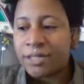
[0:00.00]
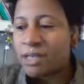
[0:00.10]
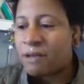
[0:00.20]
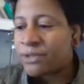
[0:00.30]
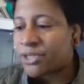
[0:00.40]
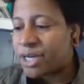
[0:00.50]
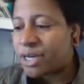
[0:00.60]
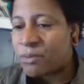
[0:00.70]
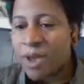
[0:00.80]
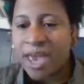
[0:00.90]
yourself a
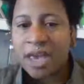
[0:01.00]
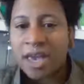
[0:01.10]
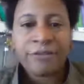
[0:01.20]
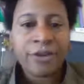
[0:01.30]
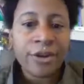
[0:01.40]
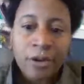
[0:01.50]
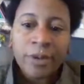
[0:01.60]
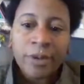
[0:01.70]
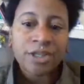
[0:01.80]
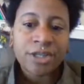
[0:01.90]
certain way. If you're
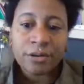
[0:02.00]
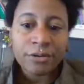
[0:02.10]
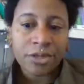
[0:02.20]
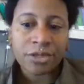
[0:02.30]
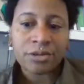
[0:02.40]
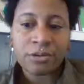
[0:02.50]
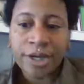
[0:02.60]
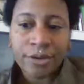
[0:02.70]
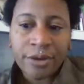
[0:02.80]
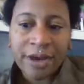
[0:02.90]
going to the grocery
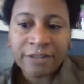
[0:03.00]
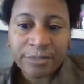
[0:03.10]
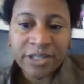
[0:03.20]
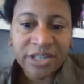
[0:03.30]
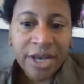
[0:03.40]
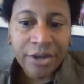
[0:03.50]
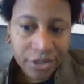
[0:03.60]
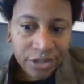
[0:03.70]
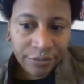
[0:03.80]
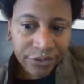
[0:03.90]
store, you have to present
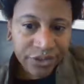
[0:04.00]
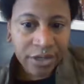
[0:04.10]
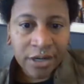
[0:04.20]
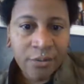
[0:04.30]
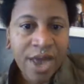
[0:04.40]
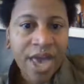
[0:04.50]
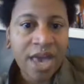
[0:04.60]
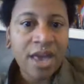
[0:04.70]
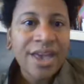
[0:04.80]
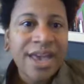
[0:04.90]
yourself a certain
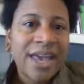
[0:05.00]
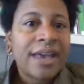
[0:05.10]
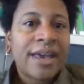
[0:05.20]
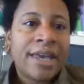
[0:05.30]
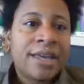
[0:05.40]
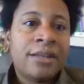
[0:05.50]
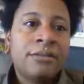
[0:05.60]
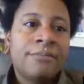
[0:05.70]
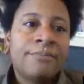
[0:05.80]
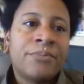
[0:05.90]
way,
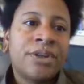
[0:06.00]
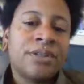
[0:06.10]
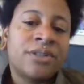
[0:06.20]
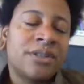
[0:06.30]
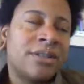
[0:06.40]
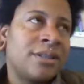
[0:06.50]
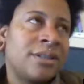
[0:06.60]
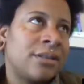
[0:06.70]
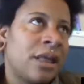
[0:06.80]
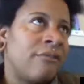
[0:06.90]
and there's
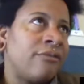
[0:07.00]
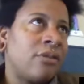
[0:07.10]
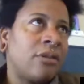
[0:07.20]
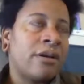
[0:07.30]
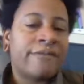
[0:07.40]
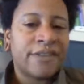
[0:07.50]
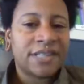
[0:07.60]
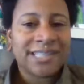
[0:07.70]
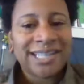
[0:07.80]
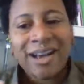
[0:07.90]
this level of
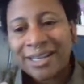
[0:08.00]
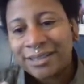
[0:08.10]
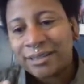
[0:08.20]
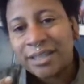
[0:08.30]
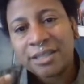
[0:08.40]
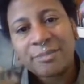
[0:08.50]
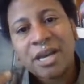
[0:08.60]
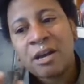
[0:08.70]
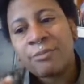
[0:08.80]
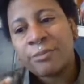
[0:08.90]
facade that's
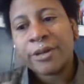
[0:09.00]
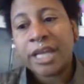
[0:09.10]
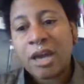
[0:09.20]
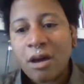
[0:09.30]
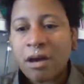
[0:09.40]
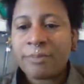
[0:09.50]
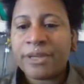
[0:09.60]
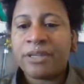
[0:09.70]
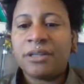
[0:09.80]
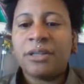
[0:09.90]
become really
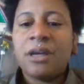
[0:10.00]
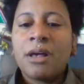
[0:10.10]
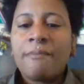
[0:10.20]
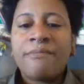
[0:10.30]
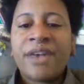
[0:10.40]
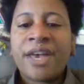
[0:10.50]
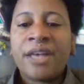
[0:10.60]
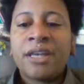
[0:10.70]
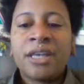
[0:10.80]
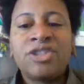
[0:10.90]
common.
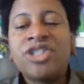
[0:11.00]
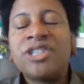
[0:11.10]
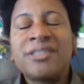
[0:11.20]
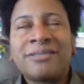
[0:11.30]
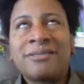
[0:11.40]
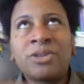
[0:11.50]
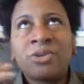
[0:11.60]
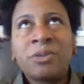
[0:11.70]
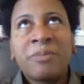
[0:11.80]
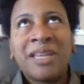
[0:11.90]
That is just,
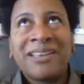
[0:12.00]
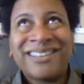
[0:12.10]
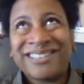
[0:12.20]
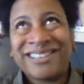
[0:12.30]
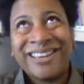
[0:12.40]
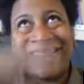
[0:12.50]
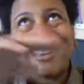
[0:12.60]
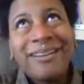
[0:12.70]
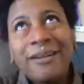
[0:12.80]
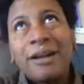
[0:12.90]
social media is
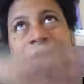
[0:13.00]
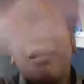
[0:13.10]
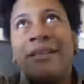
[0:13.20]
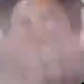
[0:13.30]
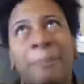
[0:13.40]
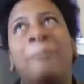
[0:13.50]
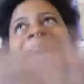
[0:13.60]
like the